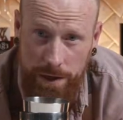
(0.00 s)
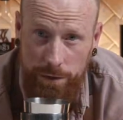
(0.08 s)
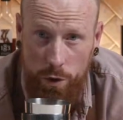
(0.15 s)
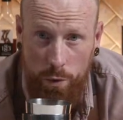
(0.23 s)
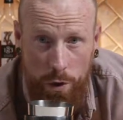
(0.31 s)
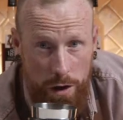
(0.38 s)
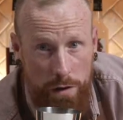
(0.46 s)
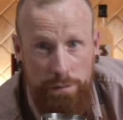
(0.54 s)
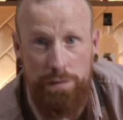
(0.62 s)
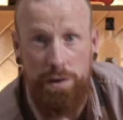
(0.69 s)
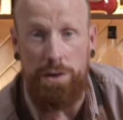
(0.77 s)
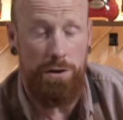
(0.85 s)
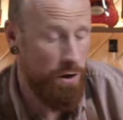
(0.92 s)
if you want a
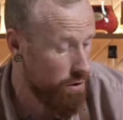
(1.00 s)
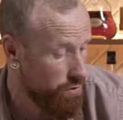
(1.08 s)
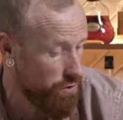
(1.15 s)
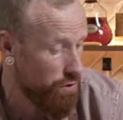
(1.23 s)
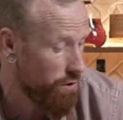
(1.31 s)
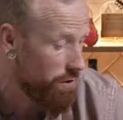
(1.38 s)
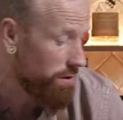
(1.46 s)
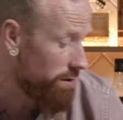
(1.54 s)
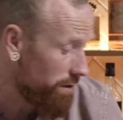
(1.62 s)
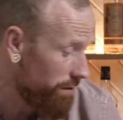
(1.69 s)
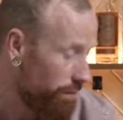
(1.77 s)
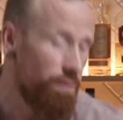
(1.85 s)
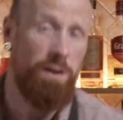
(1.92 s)
vegan
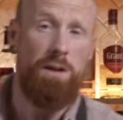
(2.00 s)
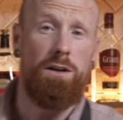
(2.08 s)
alternative,